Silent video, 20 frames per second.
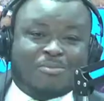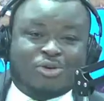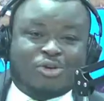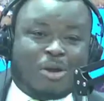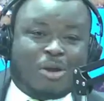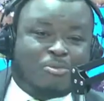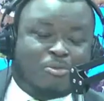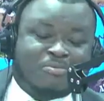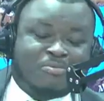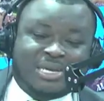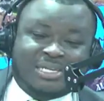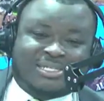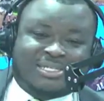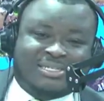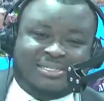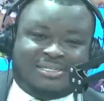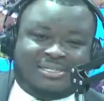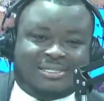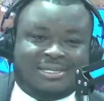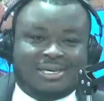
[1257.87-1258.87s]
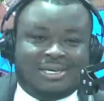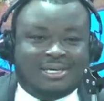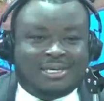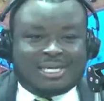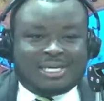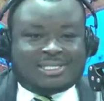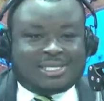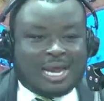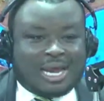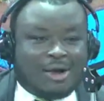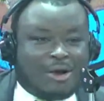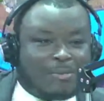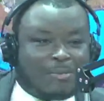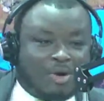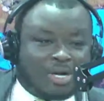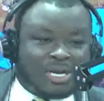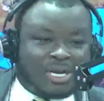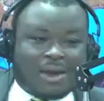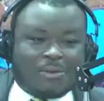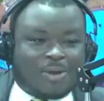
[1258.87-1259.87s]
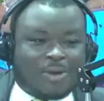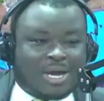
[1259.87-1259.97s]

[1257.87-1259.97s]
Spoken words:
mo your meetings. It's now more than